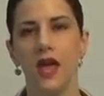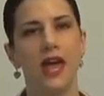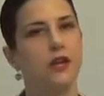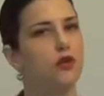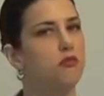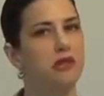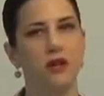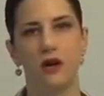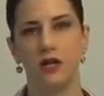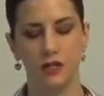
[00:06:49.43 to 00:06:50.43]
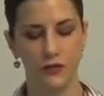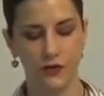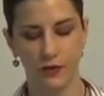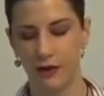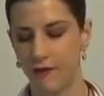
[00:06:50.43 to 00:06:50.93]
And it would be on you
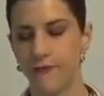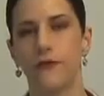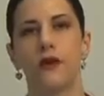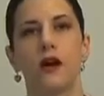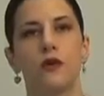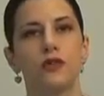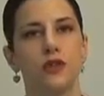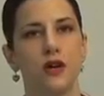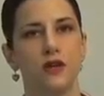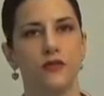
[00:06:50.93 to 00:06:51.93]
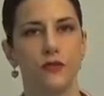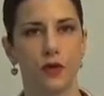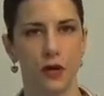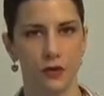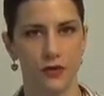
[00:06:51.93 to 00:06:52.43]
for about 4 hours on,
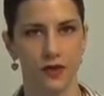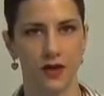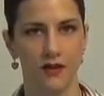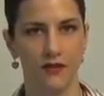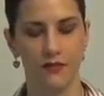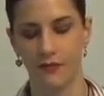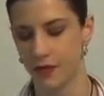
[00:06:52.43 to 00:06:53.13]
4 hours off.